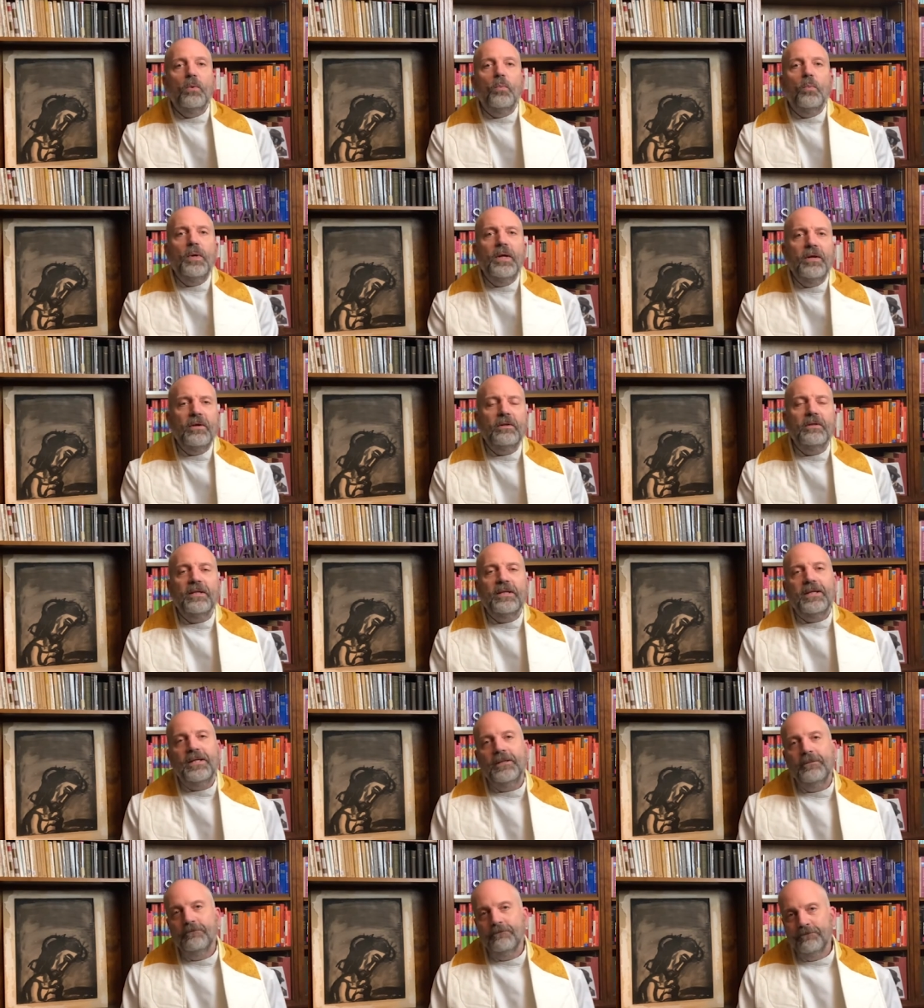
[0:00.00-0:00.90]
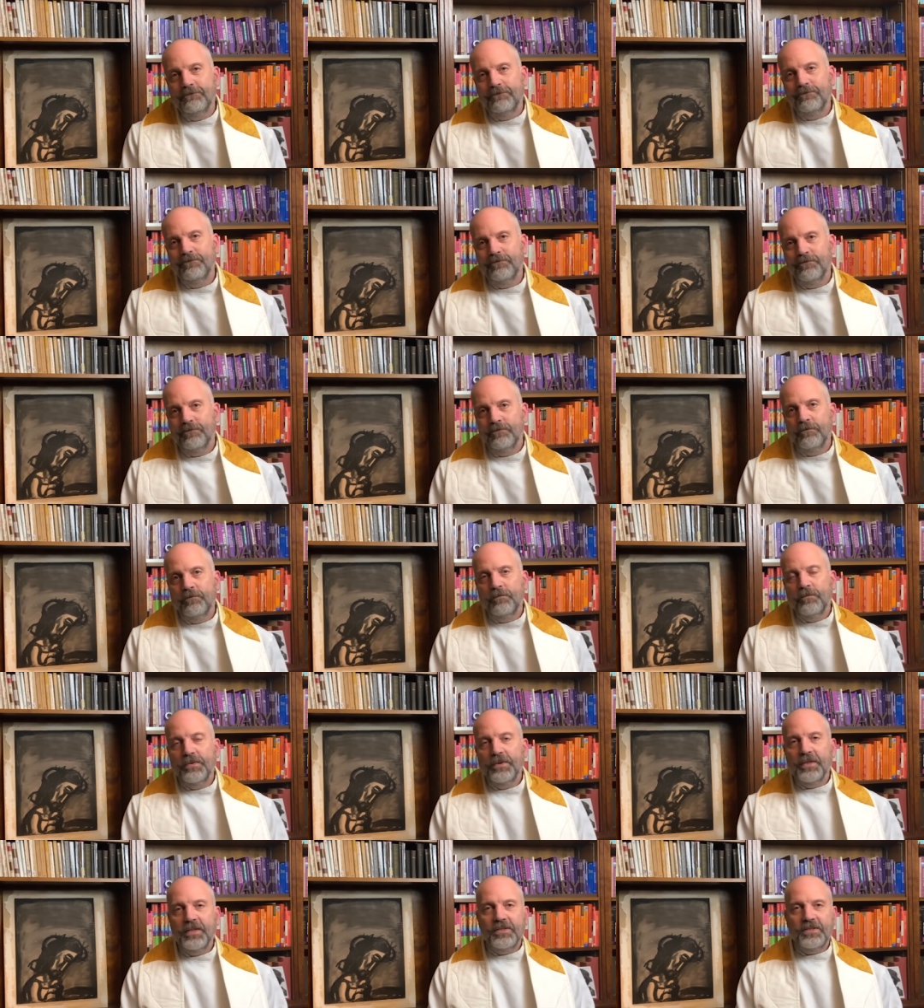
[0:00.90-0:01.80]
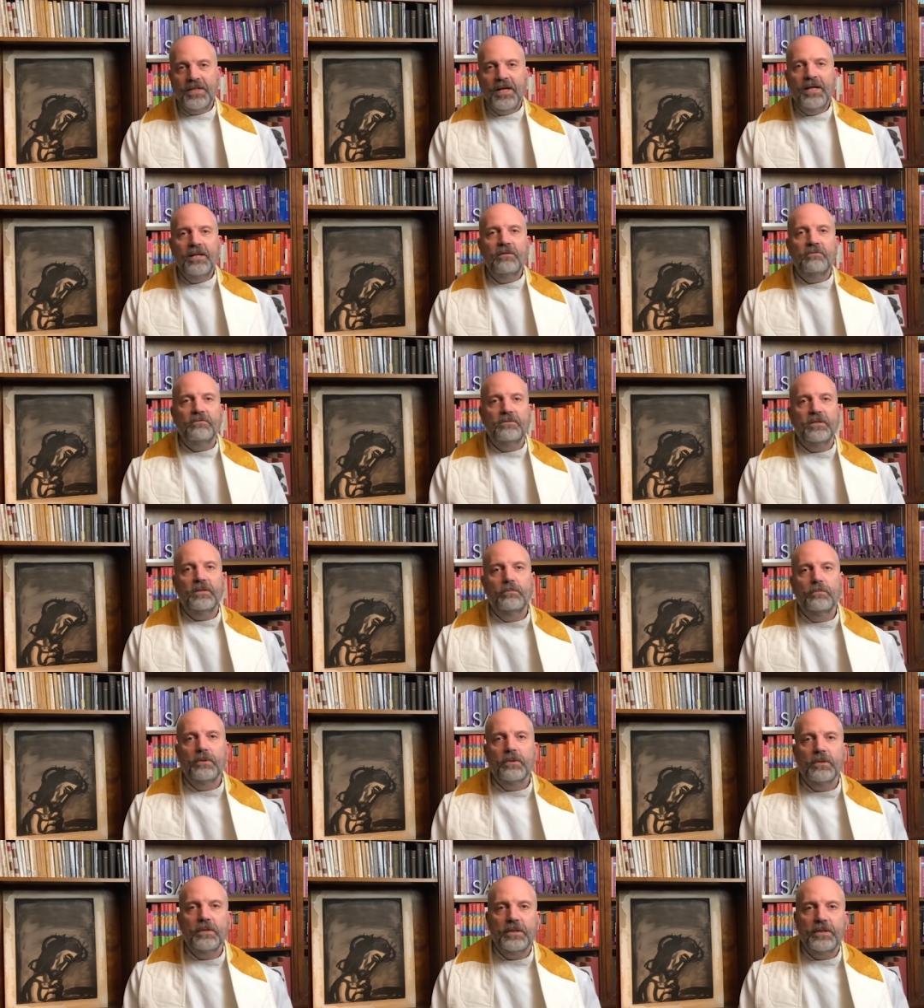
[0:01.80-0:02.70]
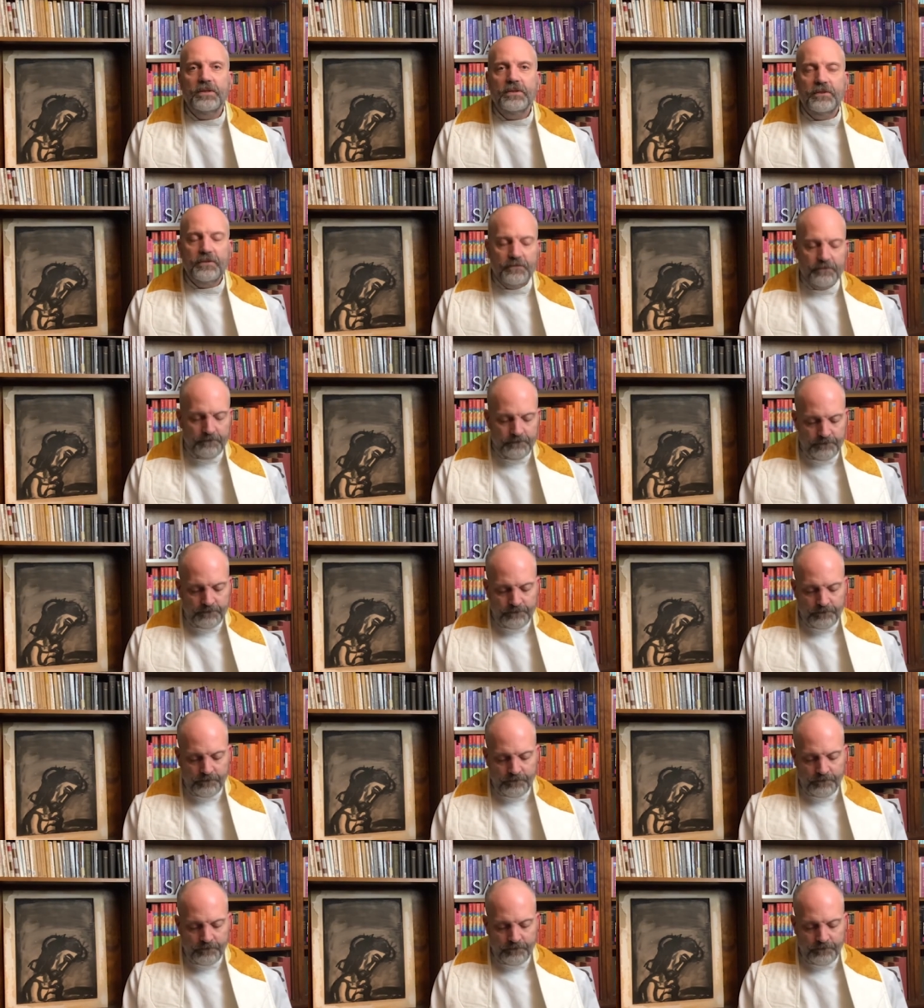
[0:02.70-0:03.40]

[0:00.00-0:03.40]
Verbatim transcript: Weirdly, this kind of liberalism